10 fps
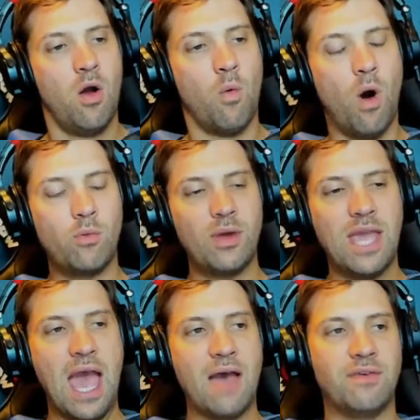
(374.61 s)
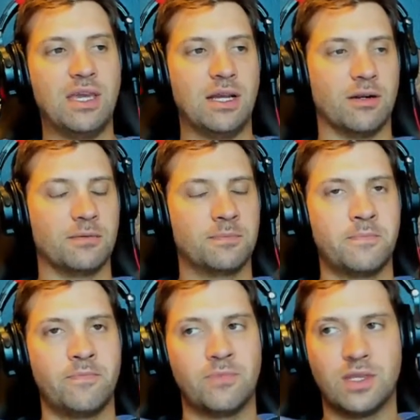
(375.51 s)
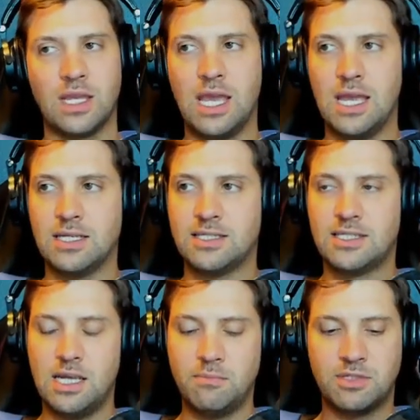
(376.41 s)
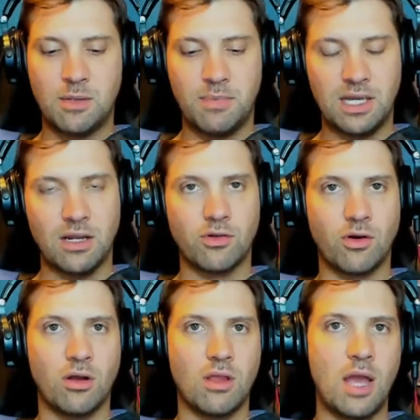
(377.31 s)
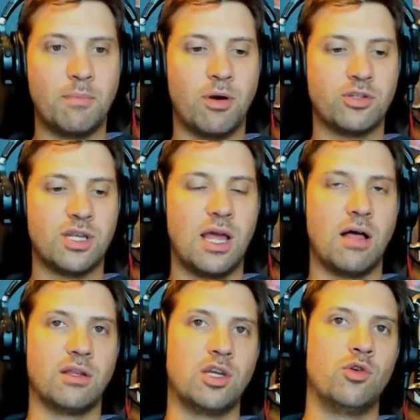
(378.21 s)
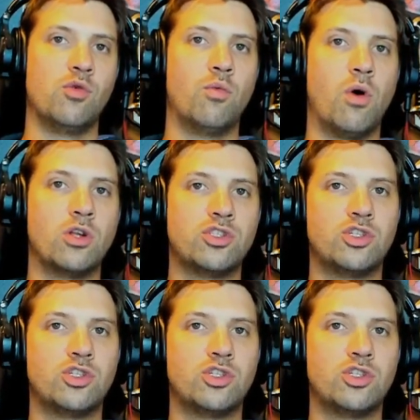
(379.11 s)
What we have here, it seems to be another online personality who wants